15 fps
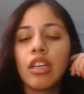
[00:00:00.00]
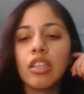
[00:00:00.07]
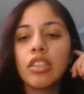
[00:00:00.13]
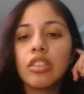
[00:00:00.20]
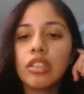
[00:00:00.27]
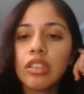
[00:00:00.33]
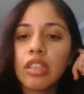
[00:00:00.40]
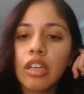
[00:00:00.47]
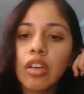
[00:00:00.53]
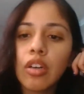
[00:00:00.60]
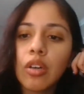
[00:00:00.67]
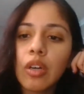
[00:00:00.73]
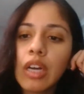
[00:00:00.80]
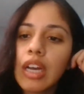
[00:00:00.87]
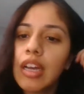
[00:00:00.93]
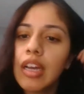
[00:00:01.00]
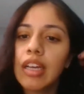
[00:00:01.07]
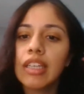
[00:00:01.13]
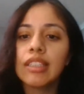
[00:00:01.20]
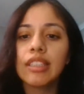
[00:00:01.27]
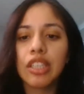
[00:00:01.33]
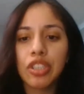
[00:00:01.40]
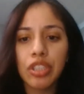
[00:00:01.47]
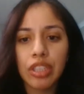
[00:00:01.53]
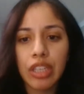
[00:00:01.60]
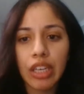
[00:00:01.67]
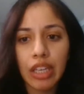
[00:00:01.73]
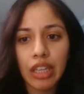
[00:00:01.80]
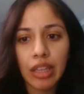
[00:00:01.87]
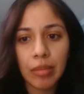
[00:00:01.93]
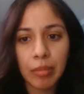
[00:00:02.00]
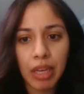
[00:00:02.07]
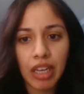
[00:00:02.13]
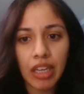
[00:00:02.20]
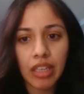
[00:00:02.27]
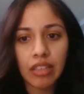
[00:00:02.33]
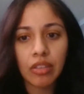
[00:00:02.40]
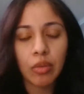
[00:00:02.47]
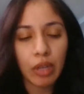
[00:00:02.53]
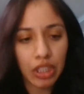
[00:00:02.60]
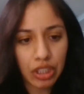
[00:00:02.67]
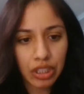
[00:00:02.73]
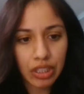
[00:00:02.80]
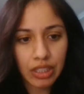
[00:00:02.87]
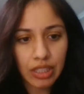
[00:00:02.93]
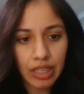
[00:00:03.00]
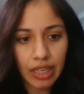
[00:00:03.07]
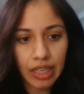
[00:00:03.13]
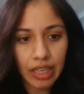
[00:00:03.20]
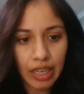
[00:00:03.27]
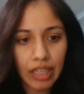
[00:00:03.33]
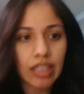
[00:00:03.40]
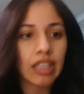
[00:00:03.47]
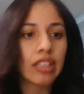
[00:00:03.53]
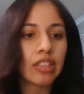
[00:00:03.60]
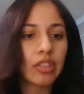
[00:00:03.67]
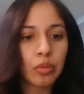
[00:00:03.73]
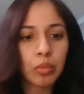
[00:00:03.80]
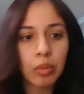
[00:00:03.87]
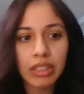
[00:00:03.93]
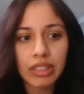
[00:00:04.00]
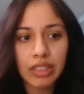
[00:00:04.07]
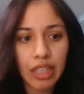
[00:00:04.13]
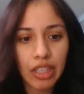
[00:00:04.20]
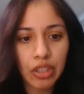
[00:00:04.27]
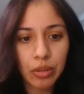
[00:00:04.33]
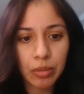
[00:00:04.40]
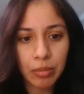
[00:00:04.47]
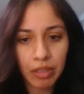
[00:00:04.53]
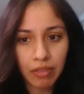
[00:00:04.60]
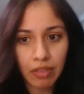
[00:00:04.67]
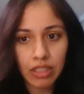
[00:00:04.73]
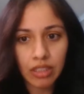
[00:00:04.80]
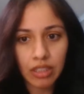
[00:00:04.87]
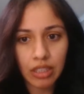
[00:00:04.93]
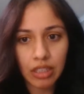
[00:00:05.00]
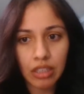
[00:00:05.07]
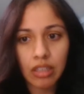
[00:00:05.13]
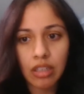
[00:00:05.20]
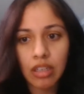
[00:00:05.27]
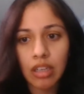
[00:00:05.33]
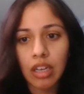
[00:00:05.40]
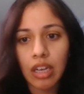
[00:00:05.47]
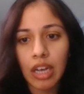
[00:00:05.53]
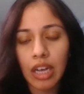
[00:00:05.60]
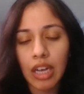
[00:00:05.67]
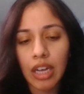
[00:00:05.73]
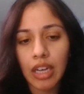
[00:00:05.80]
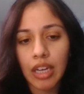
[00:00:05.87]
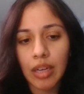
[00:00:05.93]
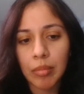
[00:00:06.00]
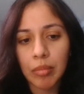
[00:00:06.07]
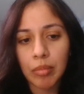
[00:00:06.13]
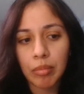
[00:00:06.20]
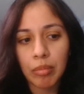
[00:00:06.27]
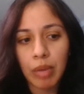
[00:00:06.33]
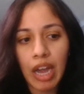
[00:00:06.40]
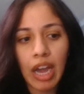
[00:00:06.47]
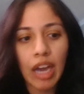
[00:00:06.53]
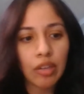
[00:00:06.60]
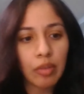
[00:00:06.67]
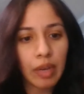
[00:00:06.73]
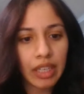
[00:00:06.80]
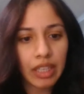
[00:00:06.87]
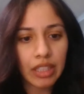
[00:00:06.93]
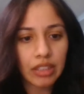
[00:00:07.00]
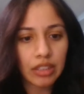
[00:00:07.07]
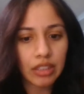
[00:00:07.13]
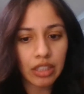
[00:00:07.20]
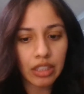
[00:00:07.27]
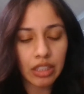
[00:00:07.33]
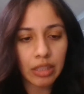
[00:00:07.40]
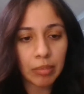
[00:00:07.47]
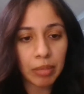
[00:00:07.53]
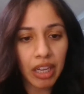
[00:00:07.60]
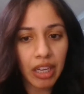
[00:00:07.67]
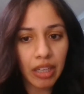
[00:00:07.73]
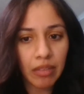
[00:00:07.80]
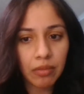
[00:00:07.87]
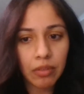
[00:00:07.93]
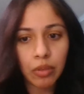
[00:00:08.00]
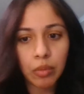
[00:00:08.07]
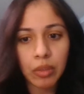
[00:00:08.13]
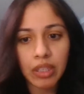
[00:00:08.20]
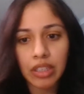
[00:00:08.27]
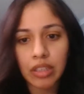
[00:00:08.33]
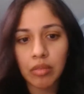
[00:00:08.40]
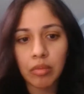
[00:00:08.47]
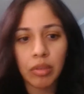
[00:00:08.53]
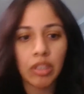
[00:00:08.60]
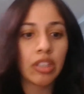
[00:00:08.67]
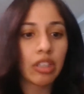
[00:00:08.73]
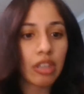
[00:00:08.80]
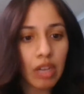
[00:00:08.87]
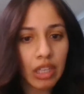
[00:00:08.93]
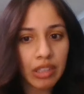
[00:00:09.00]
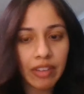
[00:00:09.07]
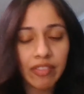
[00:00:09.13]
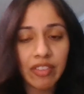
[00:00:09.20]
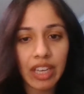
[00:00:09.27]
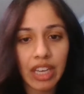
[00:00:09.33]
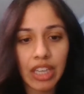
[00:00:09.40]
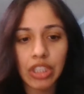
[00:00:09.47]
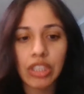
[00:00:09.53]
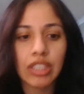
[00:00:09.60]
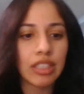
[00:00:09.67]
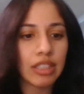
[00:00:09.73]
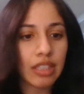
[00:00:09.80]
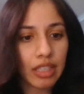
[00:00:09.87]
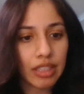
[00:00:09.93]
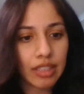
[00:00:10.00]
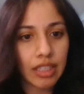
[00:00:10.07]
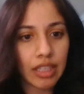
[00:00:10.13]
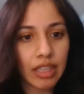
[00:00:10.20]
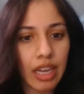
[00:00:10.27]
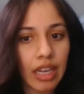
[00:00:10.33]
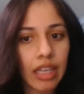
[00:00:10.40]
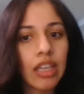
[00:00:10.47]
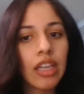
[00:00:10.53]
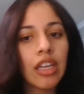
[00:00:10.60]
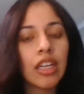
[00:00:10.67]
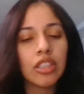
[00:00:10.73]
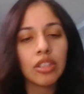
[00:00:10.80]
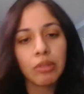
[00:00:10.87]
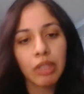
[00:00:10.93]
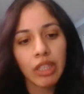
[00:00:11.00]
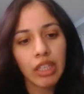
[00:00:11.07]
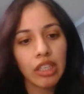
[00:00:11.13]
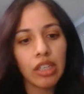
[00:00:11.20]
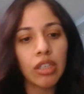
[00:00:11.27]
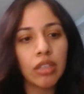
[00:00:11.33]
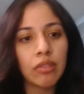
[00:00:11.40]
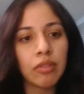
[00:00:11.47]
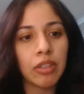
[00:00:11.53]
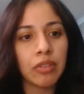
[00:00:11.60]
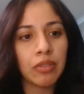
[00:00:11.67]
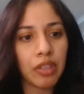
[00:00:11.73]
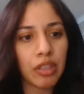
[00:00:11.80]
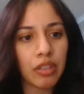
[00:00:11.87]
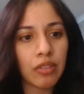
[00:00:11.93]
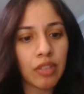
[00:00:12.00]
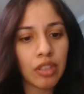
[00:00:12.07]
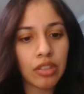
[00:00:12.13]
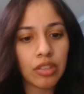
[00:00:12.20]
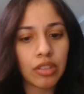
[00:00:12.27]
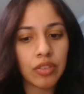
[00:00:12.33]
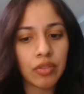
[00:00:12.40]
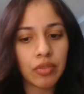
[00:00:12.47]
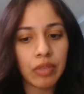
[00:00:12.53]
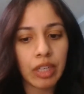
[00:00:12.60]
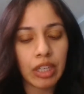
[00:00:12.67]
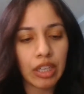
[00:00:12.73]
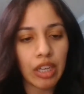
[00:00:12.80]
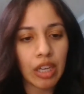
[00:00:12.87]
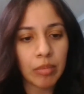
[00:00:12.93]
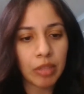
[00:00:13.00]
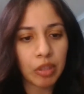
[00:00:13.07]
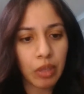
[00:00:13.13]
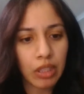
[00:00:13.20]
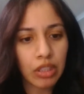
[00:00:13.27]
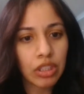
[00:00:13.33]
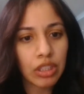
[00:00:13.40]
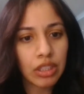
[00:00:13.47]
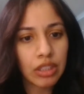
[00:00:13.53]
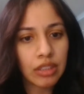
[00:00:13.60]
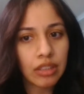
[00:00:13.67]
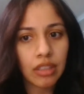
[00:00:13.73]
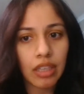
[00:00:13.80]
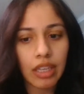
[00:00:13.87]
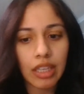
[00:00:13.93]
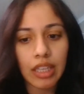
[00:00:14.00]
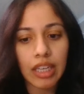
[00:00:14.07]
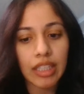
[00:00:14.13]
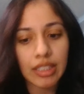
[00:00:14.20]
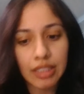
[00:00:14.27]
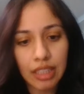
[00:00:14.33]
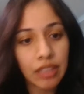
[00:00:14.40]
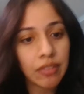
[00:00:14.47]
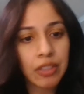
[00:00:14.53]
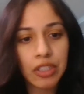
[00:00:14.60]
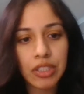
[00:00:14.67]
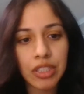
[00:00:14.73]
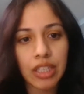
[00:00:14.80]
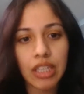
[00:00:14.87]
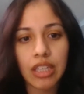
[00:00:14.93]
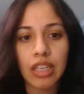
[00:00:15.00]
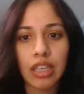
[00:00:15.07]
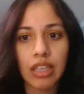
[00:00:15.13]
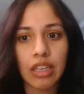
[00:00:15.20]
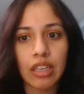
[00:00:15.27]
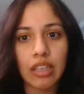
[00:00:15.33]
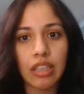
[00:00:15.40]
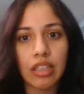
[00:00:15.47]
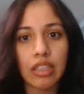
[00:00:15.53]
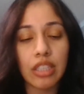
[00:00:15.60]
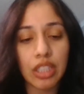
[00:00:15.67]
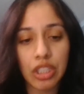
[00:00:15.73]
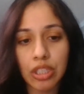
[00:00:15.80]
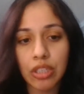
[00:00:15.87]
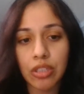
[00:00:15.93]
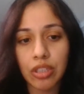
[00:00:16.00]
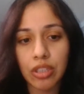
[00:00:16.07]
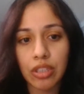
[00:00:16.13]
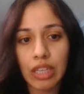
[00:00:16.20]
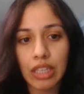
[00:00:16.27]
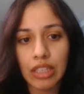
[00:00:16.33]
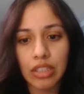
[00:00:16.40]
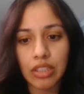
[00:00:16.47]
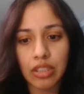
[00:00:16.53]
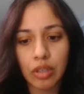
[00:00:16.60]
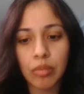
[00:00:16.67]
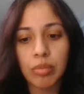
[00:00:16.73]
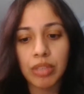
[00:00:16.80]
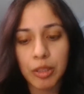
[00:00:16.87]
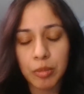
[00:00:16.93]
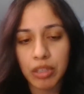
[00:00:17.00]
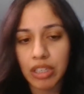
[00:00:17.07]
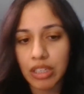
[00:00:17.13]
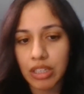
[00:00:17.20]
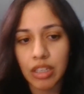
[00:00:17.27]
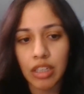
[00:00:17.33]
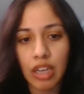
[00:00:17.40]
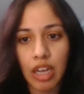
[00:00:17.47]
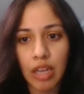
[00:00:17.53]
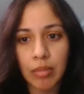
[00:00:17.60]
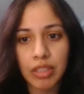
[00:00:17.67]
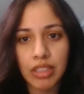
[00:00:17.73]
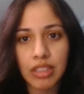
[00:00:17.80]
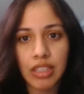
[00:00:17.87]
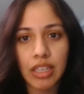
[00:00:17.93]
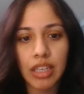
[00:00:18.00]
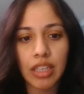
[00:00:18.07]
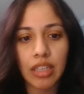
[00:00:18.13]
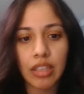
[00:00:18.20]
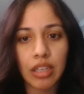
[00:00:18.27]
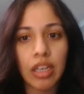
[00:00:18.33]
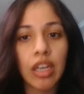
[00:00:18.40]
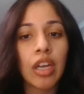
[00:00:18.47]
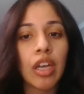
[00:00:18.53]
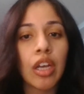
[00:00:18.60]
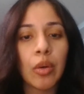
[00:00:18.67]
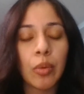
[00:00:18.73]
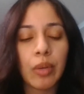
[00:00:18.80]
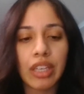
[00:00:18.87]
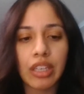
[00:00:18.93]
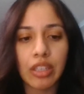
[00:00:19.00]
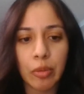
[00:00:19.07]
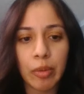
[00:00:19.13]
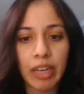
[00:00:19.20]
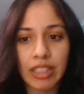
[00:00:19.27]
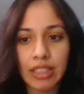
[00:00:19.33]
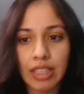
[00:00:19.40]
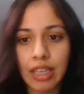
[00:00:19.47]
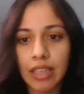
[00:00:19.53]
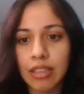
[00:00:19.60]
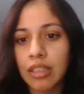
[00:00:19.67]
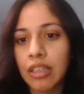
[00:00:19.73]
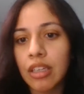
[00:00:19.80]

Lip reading: So essentially, the main questions that I get is what's an H-1B visa? How do I get started applying for one? What are the qualifications? Things like that. So we're going to go over a few of those very common questions. And like I said, if there's anything additional you'd like to know, please put it in the comments and we can go back to that.